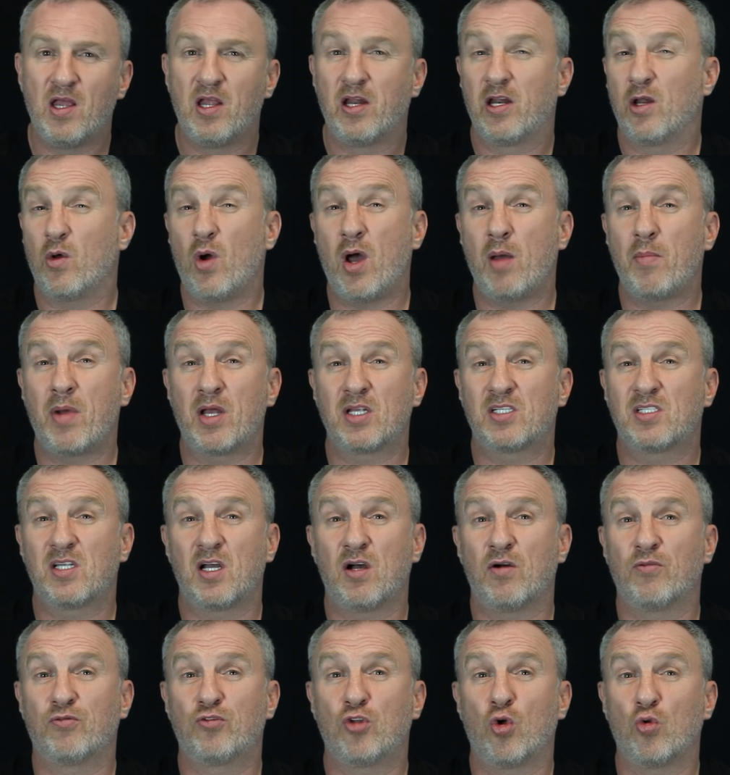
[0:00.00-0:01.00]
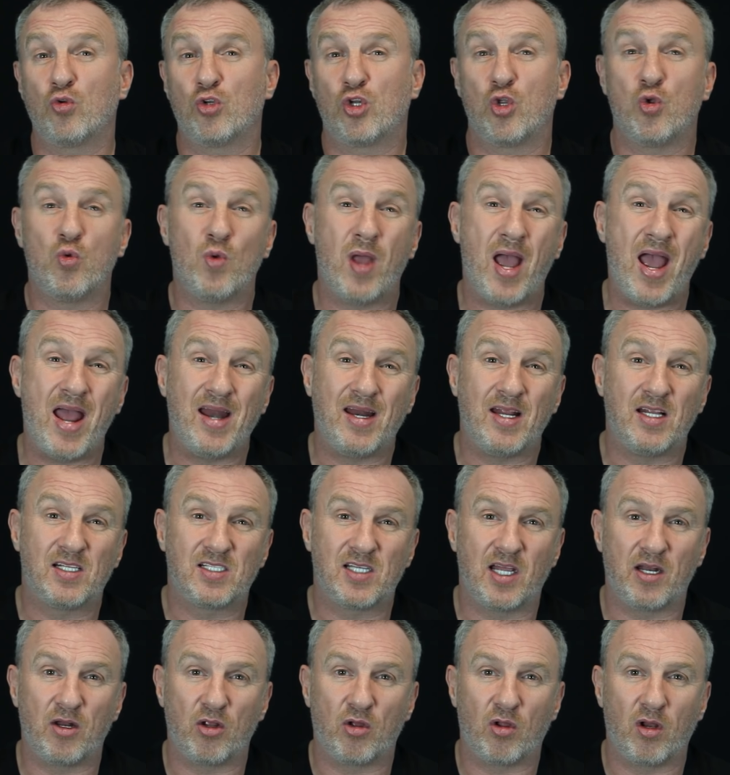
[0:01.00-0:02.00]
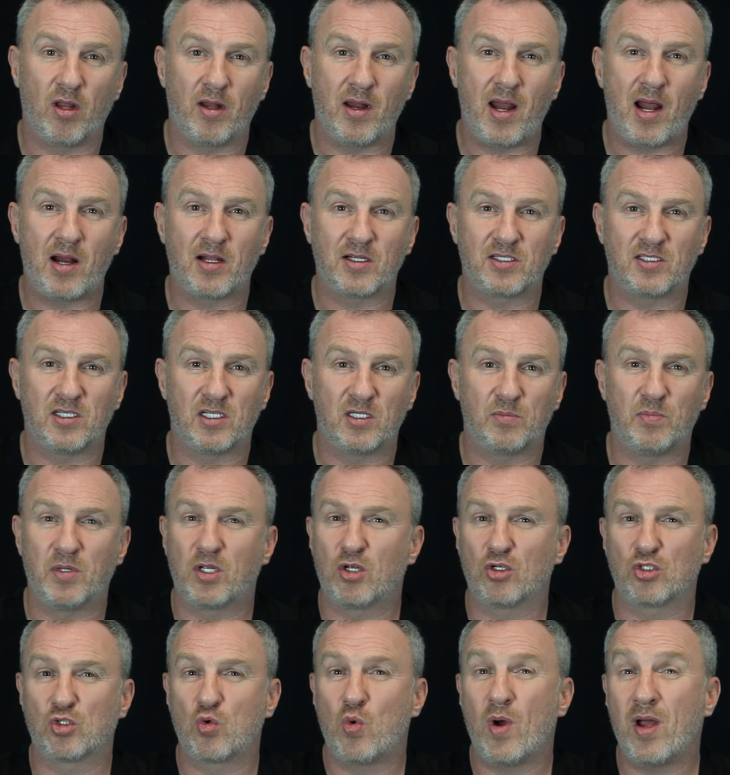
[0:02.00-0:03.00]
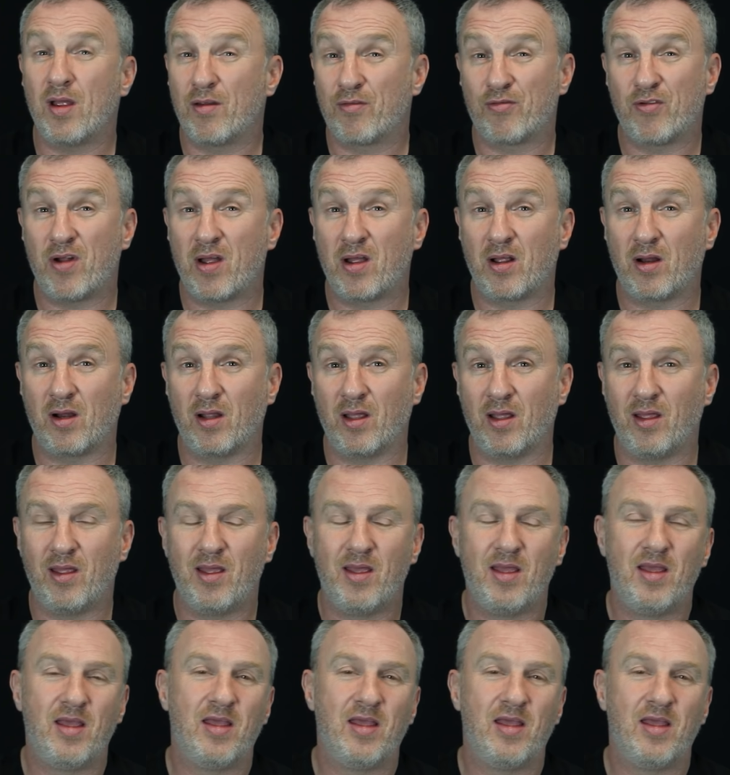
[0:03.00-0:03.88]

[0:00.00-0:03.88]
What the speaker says: Now, I myself don't do any technical analysis because, quite frankly,